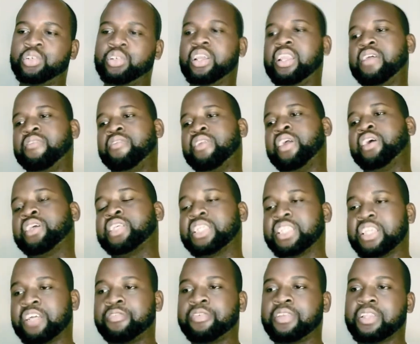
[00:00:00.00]
to a level like
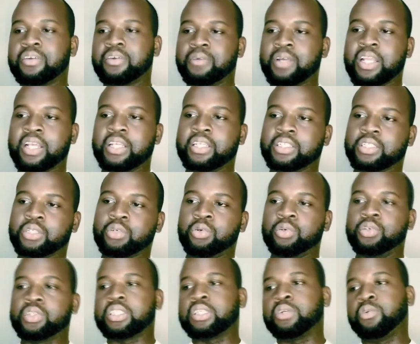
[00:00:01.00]
Sasha Fitawana, East
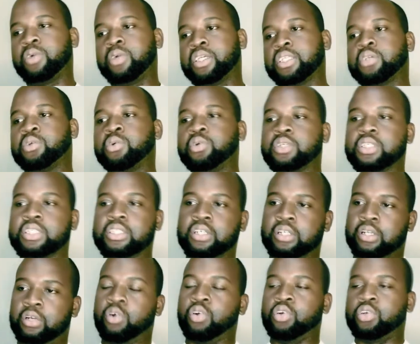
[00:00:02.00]
Coast, West Coast,
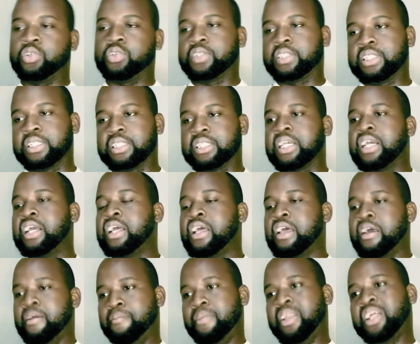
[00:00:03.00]
and all those things?
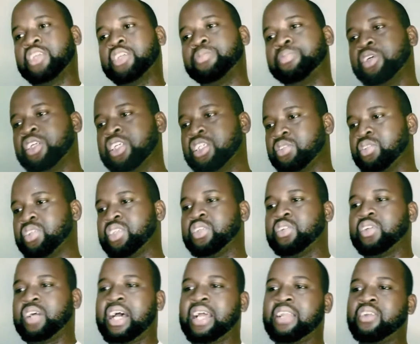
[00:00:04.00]
May I to be honest
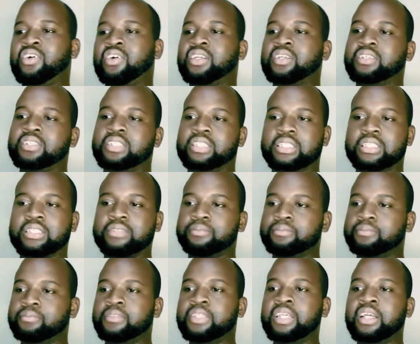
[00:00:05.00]
with you, I don't
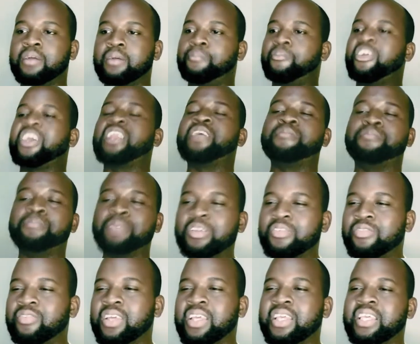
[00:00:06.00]
very
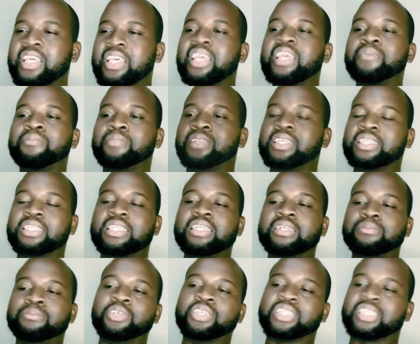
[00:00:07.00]
beef a game. This
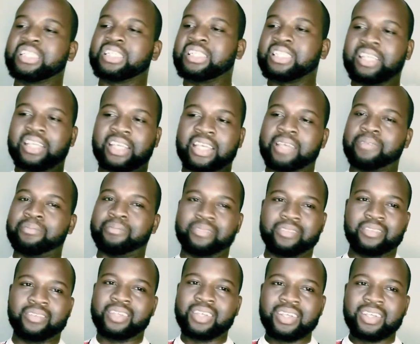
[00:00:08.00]
thing, music is a game.